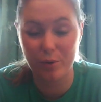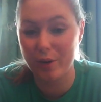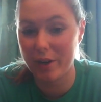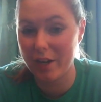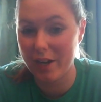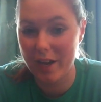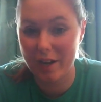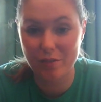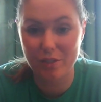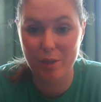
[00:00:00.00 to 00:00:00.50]
three
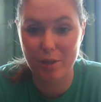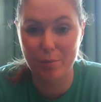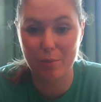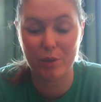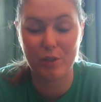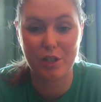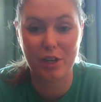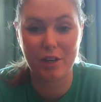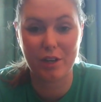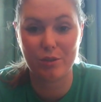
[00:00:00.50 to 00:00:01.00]
have
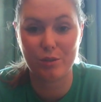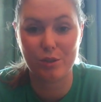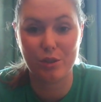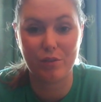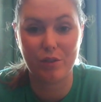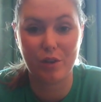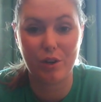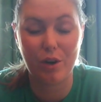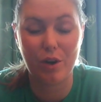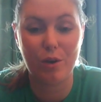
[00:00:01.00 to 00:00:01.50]
separate channels
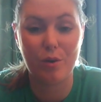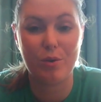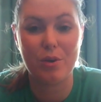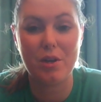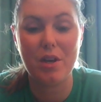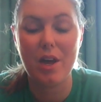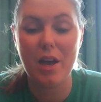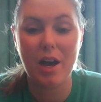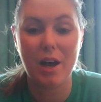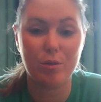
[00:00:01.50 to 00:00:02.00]
of their own.
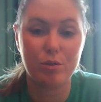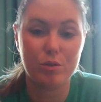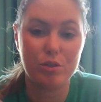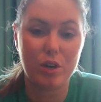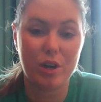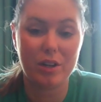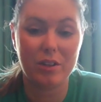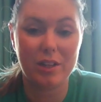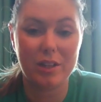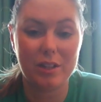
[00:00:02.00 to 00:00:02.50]
I will
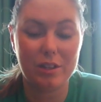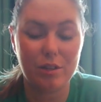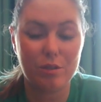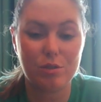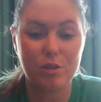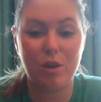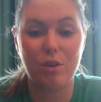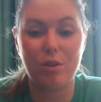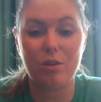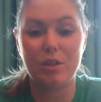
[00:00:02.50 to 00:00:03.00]
try to link those
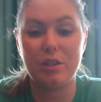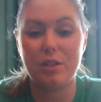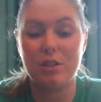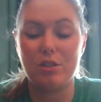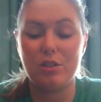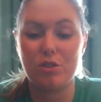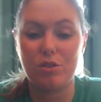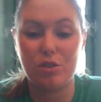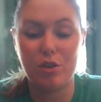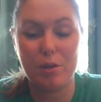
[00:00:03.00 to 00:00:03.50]
all in the
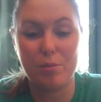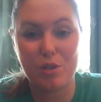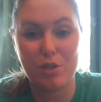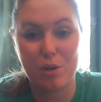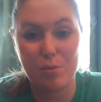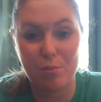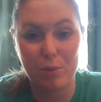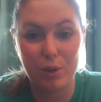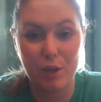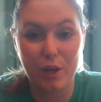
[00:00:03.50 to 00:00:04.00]

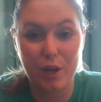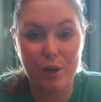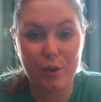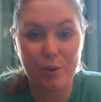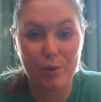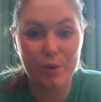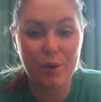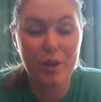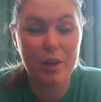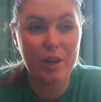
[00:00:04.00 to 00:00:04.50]
description
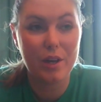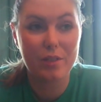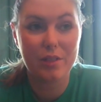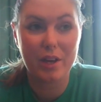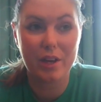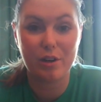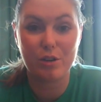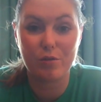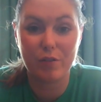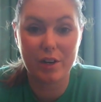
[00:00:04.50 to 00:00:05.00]
below.
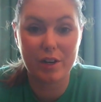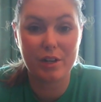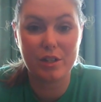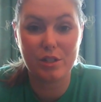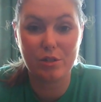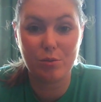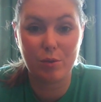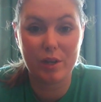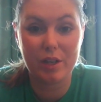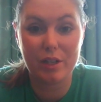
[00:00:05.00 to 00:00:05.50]
They are very
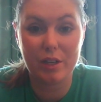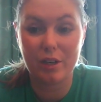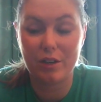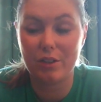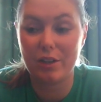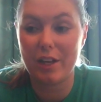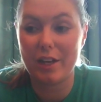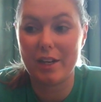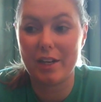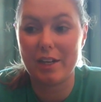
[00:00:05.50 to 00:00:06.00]
sweet young
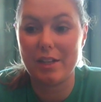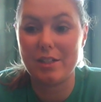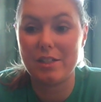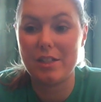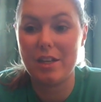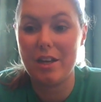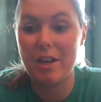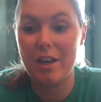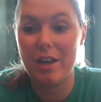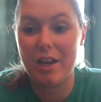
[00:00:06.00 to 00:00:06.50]
ladies,
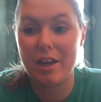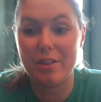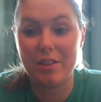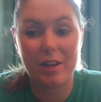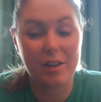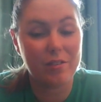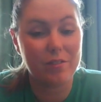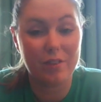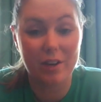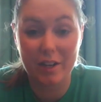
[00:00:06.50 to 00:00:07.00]
and
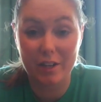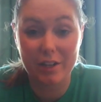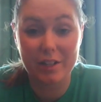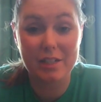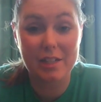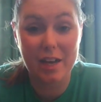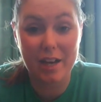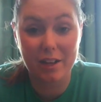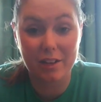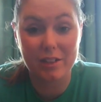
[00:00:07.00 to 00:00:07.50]
they are very
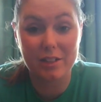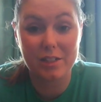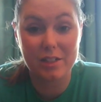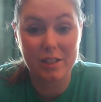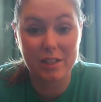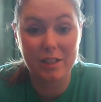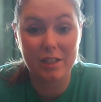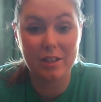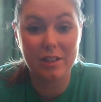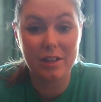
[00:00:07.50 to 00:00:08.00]

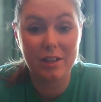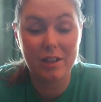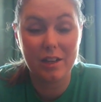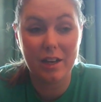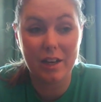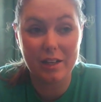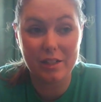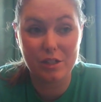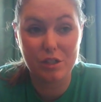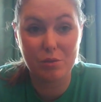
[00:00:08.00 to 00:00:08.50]
talented
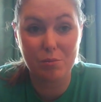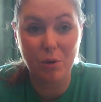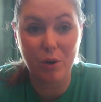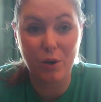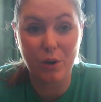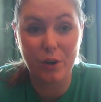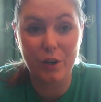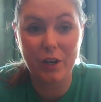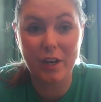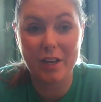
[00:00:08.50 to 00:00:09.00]
and
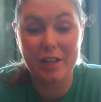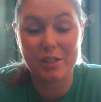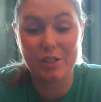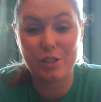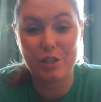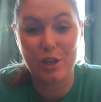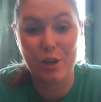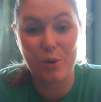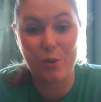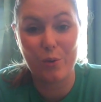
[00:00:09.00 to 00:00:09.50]
smart, and
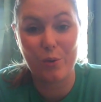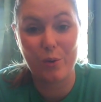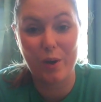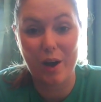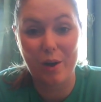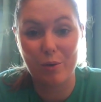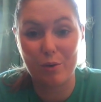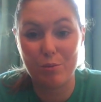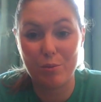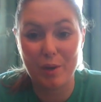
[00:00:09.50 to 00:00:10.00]
so
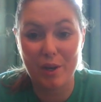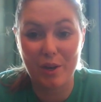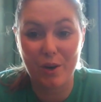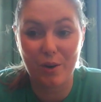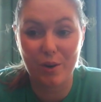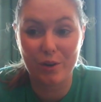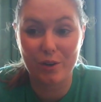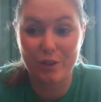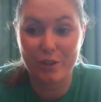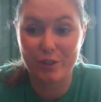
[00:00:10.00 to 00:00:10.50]
I would be
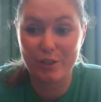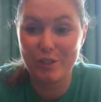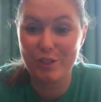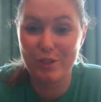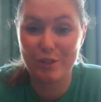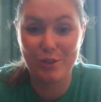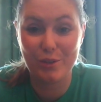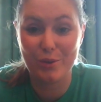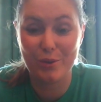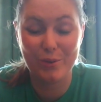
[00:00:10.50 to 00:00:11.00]
honored
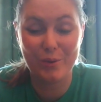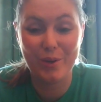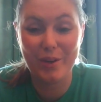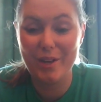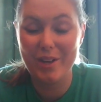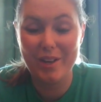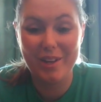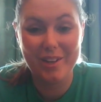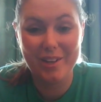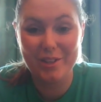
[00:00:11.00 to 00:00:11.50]
to
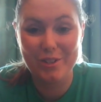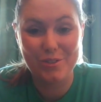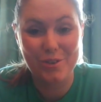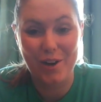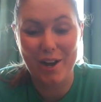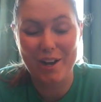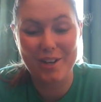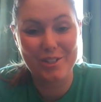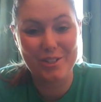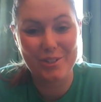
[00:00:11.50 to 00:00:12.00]

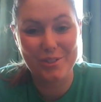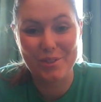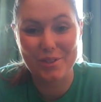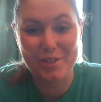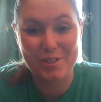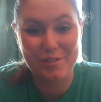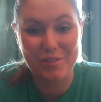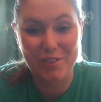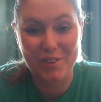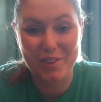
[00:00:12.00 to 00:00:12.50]
try and do
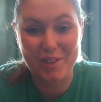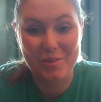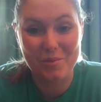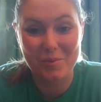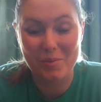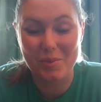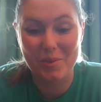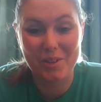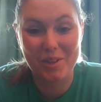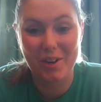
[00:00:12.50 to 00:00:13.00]
this for
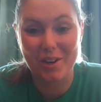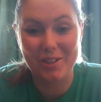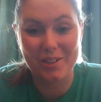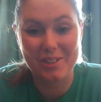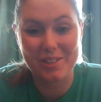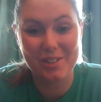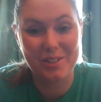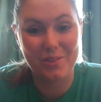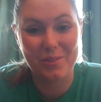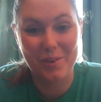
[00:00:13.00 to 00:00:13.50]
them,
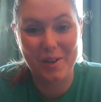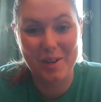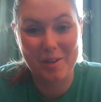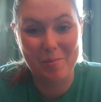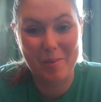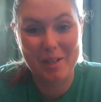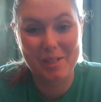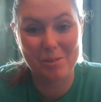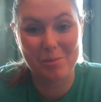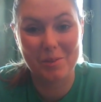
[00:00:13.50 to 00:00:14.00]
regardless of the way it
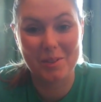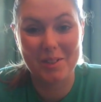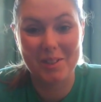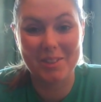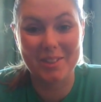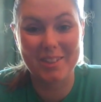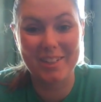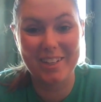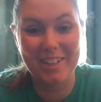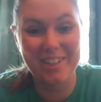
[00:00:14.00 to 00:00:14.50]
makes me
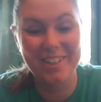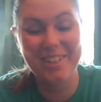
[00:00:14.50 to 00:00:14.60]
look.